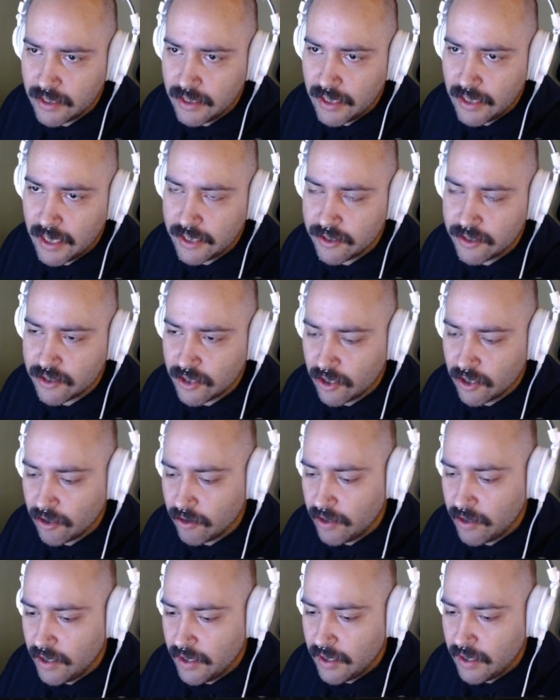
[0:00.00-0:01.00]
And so
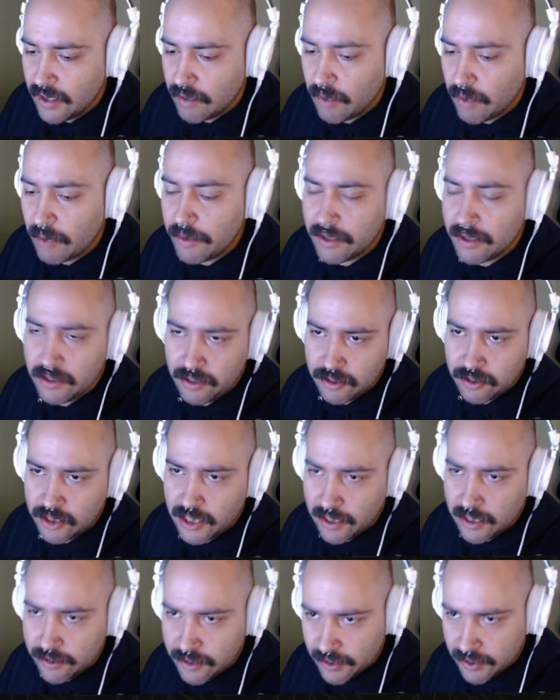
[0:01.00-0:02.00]
it might be a little
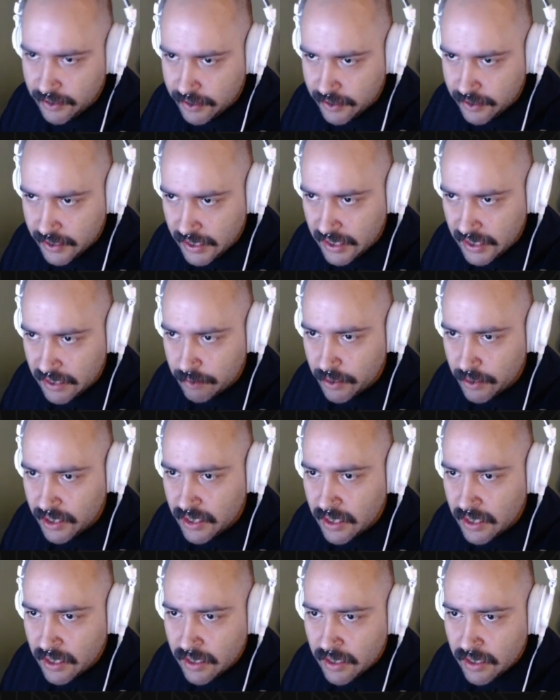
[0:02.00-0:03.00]
challenging to see, but
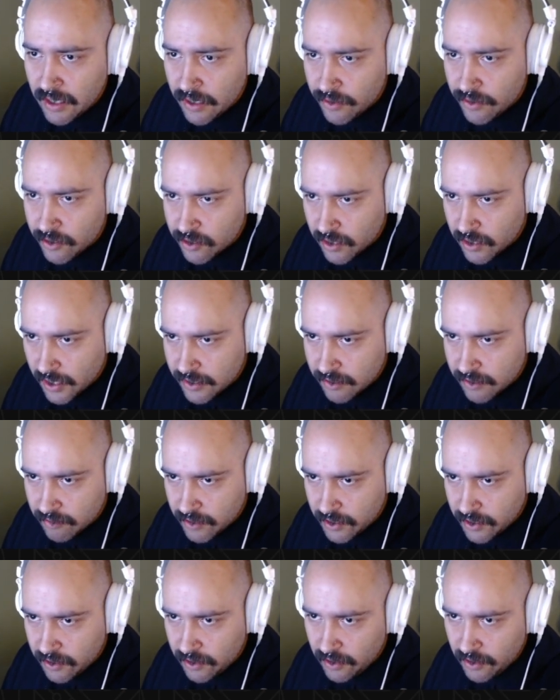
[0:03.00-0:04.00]
there's lots of
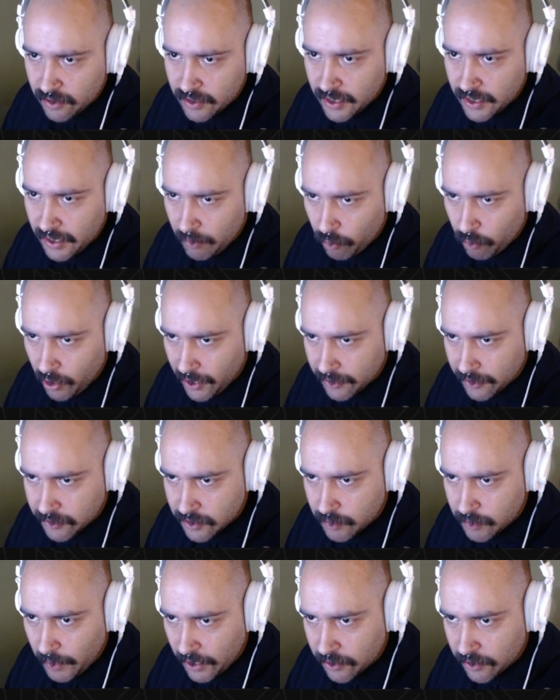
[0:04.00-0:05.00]
little kind of brown
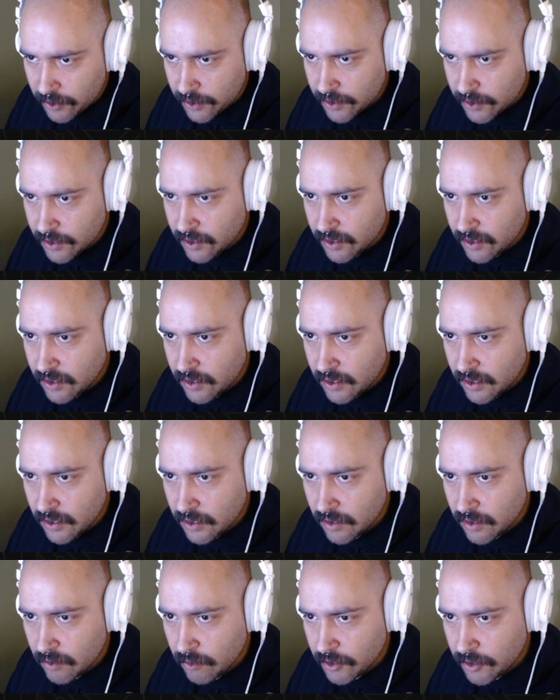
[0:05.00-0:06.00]
speckles,
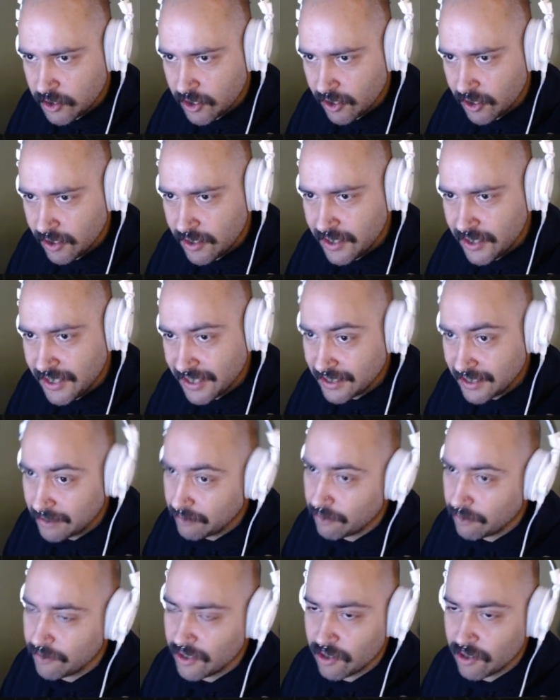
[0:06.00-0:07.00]
which are indicative
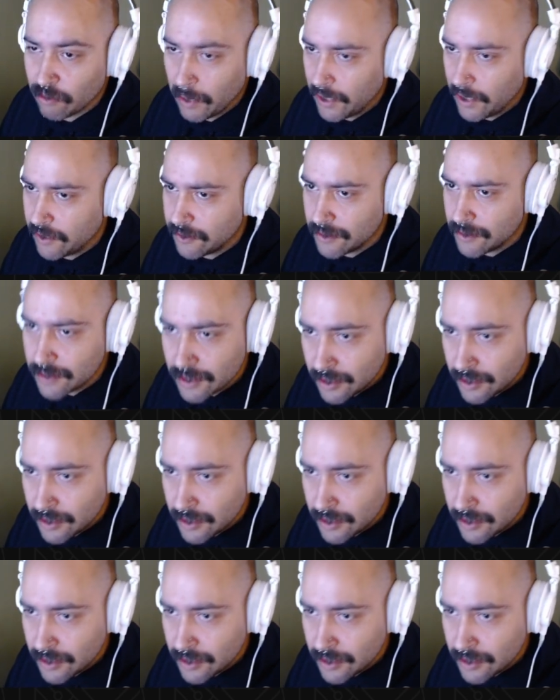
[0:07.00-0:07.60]
of the ground